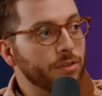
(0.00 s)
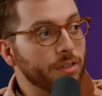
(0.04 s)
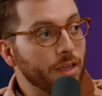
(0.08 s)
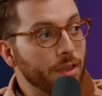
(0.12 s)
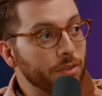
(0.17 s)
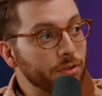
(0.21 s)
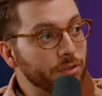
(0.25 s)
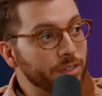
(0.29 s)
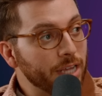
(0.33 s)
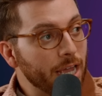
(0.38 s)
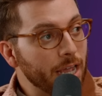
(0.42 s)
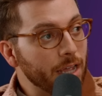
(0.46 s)
the
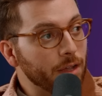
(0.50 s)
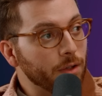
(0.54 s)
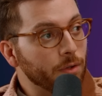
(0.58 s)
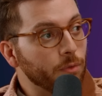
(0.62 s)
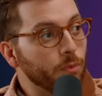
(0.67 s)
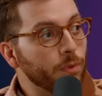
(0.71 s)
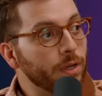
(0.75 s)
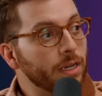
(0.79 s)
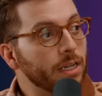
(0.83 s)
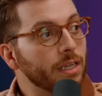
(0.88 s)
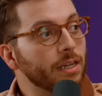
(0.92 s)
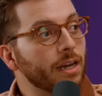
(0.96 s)
other day.
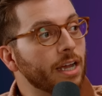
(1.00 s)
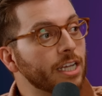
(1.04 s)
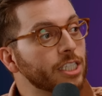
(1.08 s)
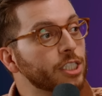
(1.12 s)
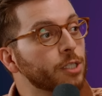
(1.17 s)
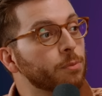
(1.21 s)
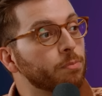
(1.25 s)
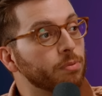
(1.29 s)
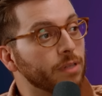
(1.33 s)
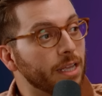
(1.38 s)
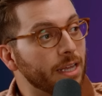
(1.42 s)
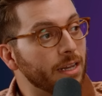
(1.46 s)
Whitney okay. and I
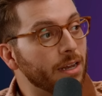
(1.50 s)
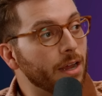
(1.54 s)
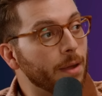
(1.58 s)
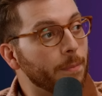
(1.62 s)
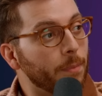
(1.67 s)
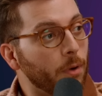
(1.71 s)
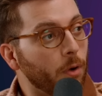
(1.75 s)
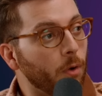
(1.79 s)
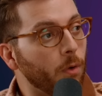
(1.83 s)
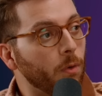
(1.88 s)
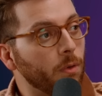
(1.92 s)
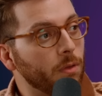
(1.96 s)
split a
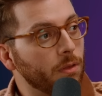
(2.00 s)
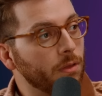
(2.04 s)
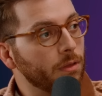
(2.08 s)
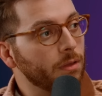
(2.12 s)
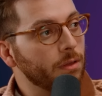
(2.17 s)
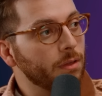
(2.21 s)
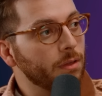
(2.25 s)
bowl.